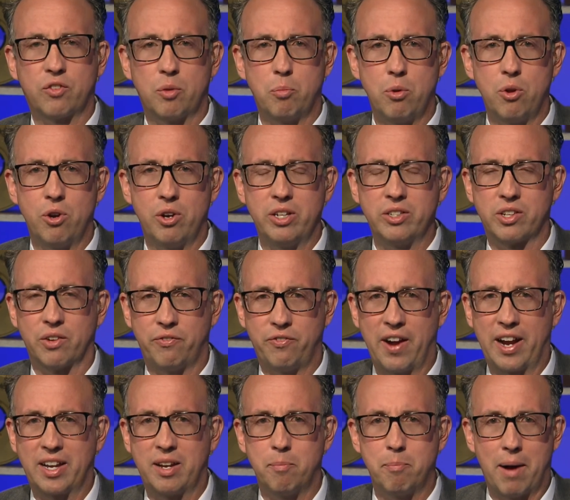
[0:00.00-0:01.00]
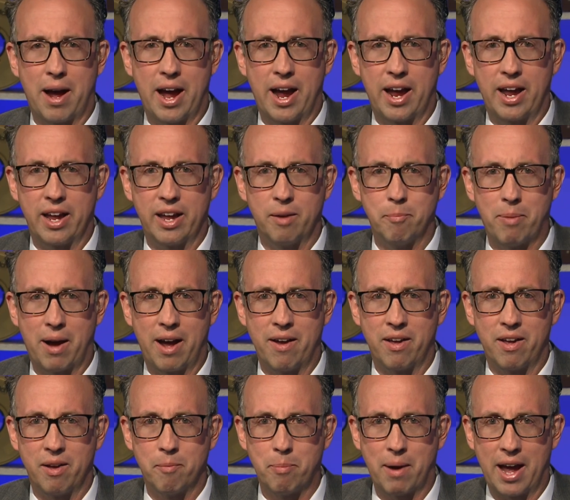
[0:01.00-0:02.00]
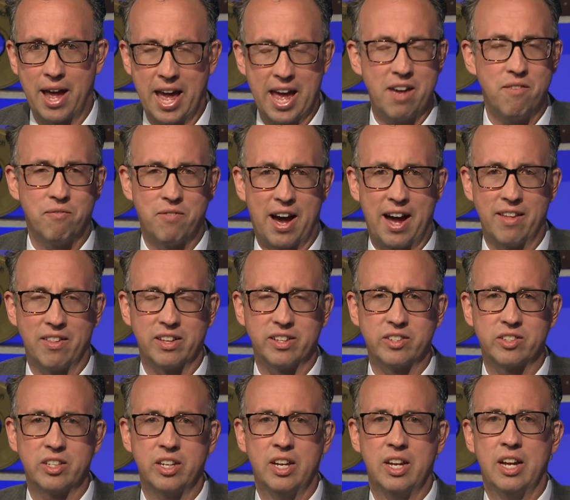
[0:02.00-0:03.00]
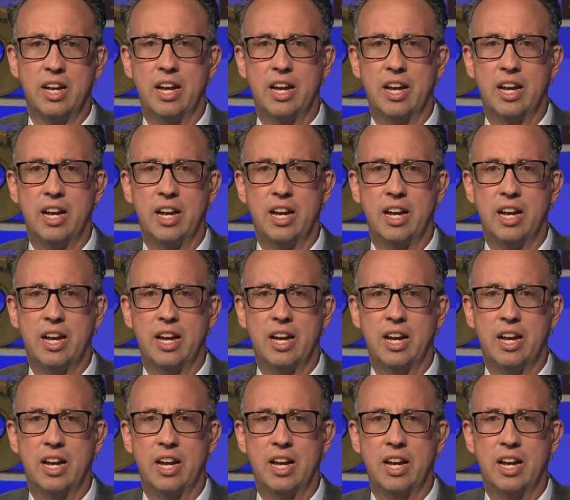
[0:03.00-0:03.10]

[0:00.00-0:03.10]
of communities affected by, by, by hate violence.